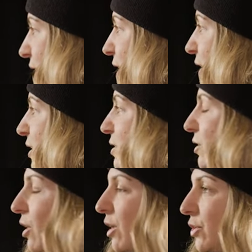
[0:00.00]
is
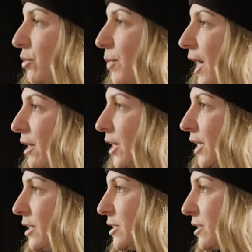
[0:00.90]
our new
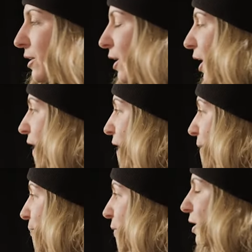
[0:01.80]
Backland.
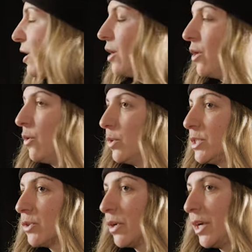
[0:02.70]

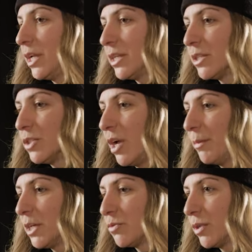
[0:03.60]
What's great is
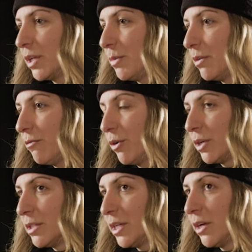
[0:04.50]
Atomic's really been
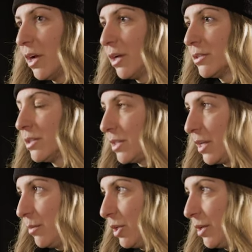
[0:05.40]
focusing on
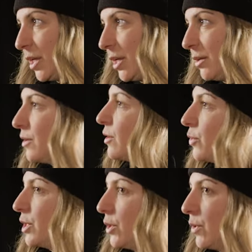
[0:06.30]
sustainability.
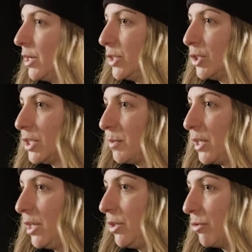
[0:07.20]
We don't want to just
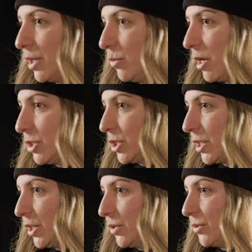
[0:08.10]
be
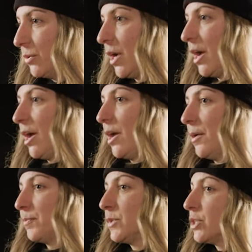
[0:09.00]
greenwashing you.
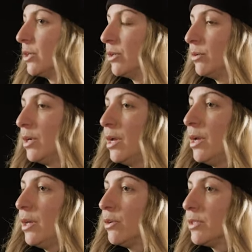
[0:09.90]
So
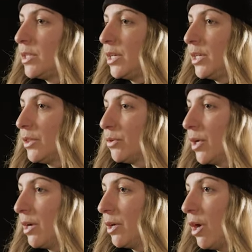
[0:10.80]
you'll see it
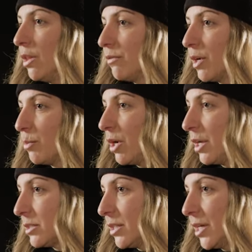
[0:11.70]
throughout all of our
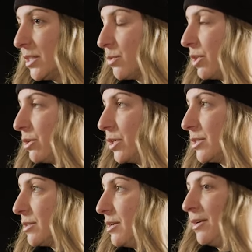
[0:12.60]
product lines, whether
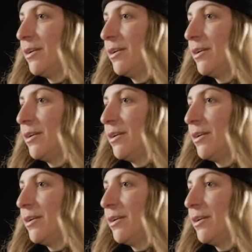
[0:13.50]
it's